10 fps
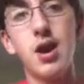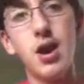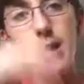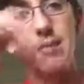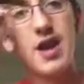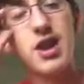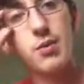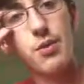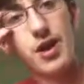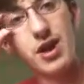Um,
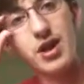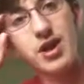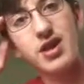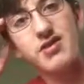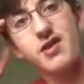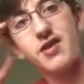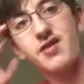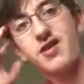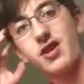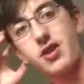anyway, he says
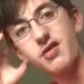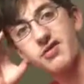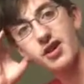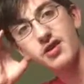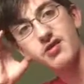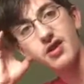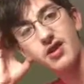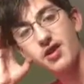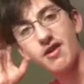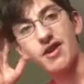it's the acoustics
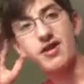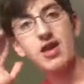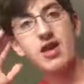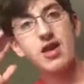and then like